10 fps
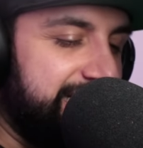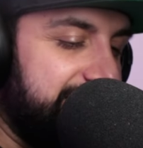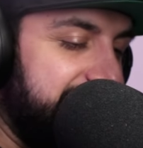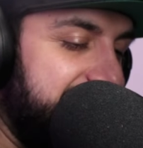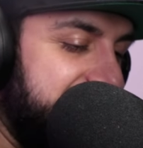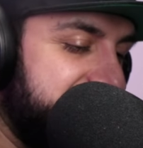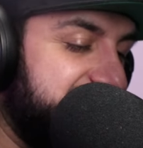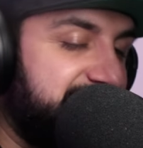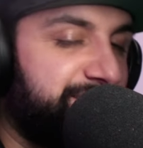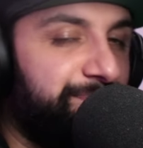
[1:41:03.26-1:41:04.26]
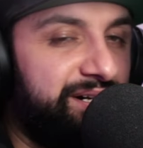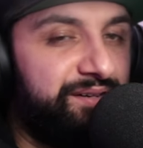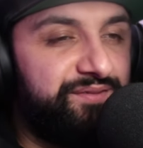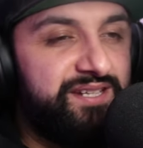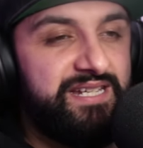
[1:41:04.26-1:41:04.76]
And that's part
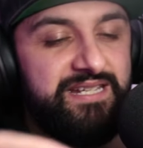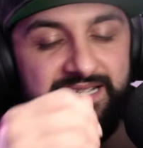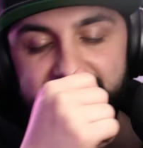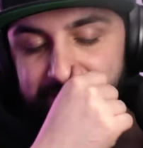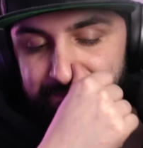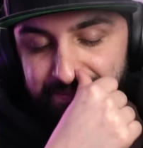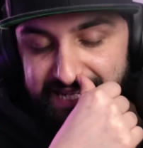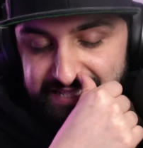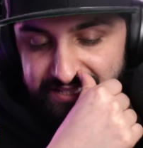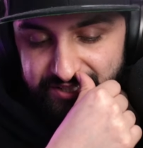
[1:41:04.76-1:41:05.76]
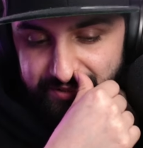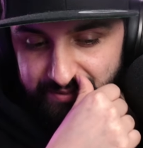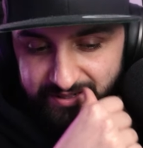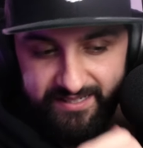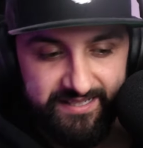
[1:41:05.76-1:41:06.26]
of the uh, PlayStation
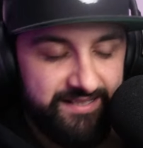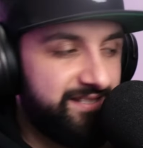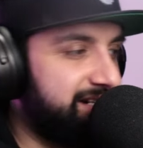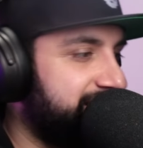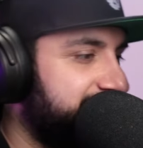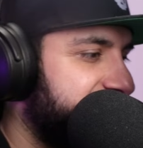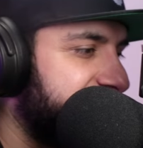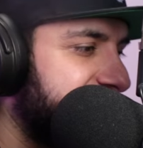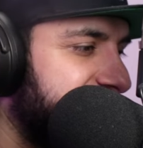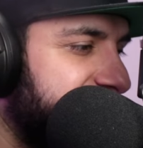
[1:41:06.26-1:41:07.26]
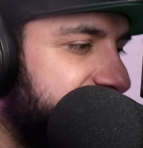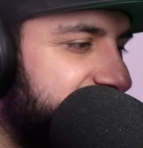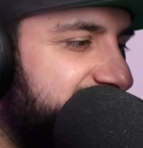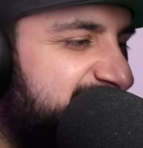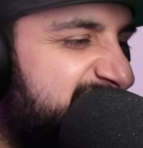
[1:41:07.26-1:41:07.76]
community that I uh,
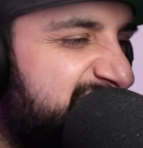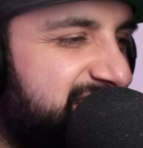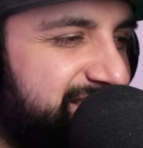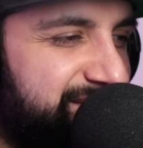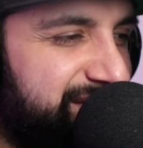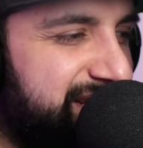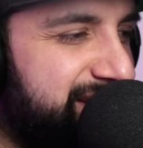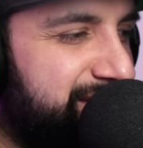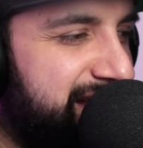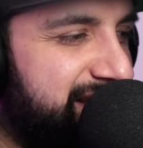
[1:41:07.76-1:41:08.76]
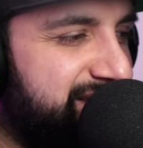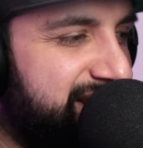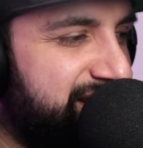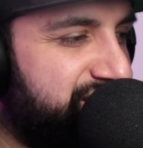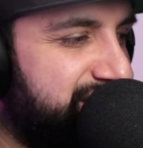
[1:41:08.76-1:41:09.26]
I hate. Uh,
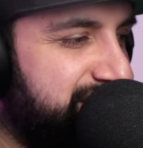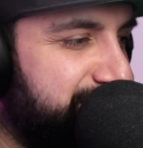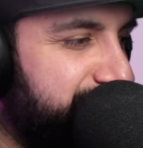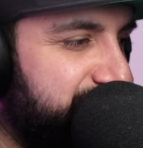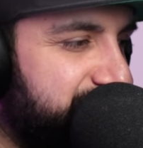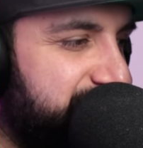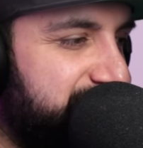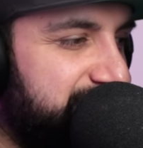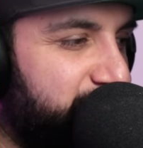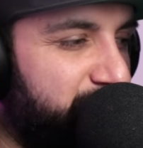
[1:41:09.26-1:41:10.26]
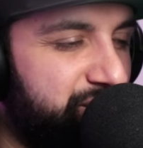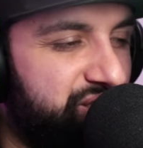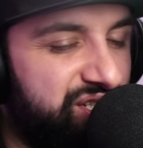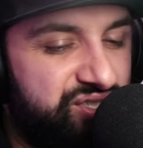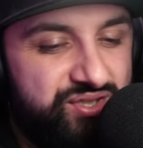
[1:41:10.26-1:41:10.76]
intellectually deficient or
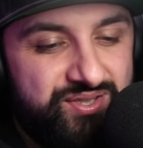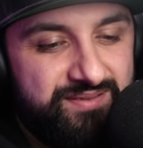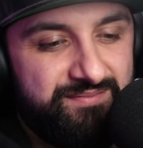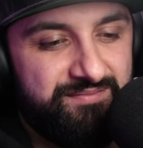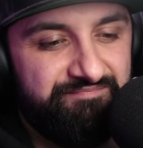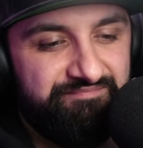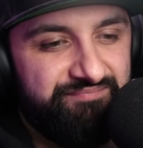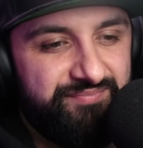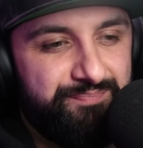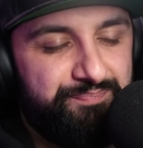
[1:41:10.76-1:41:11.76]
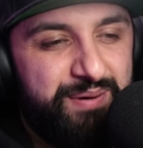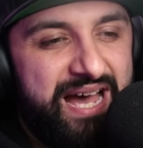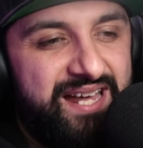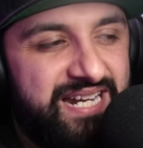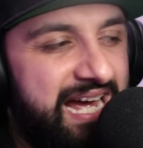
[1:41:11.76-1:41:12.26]
just
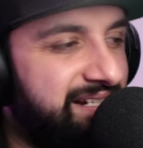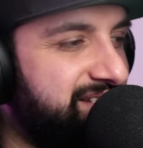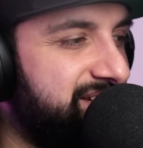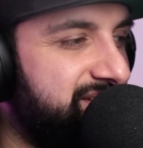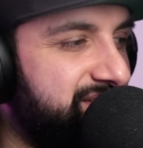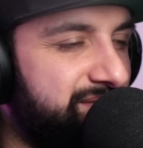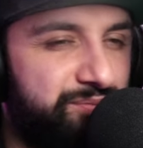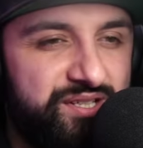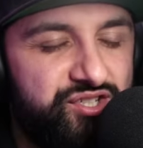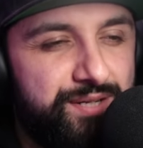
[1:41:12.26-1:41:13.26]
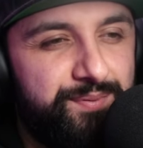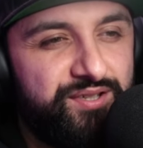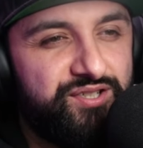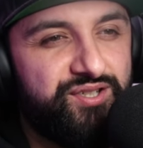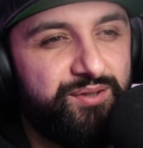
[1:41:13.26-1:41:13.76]
bad actors with a chip on
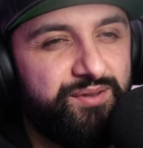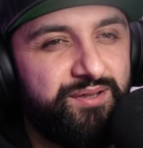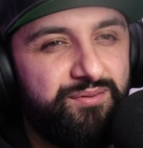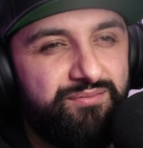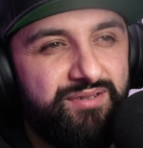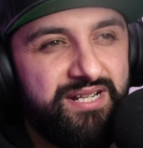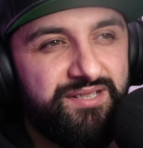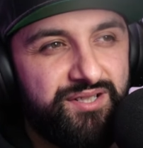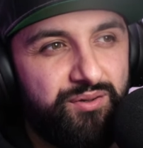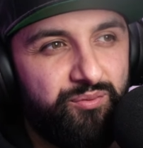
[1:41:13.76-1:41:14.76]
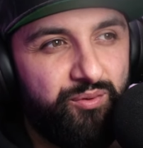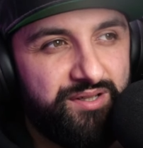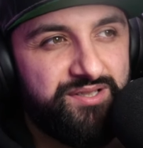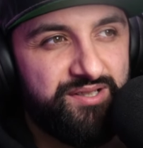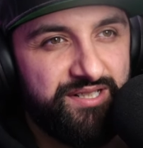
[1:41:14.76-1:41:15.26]
their shoulder who really don't
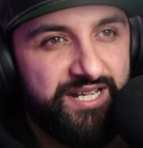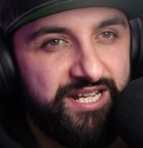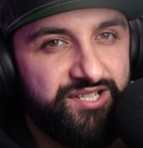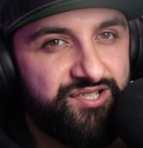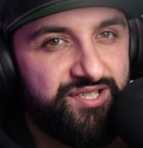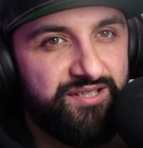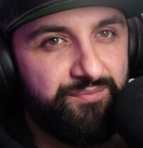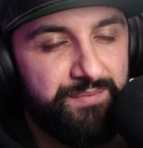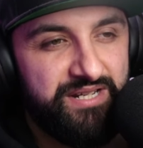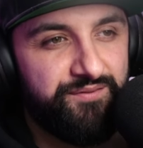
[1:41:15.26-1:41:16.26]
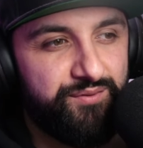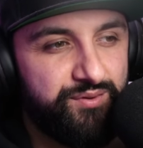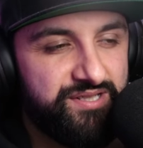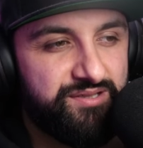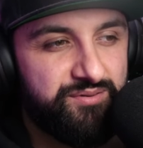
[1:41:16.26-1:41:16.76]
want to engage in a meaningful
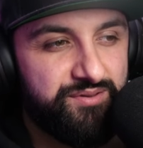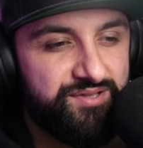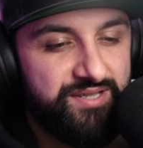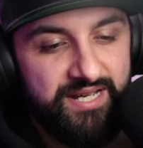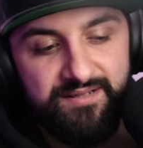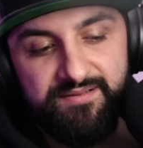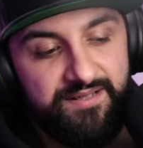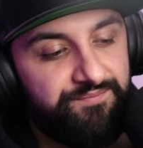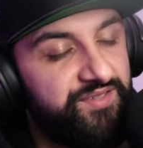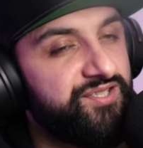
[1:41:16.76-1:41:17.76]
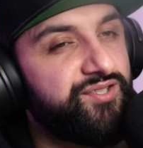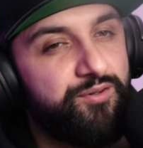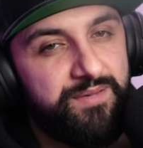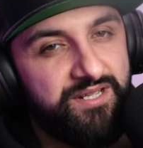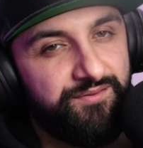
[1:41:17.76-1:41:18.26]
discourse. And there's so
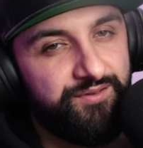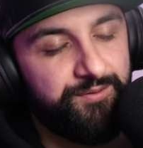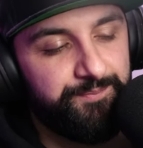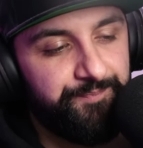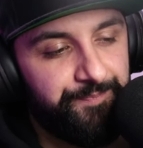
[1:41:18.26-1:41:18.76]
many of them.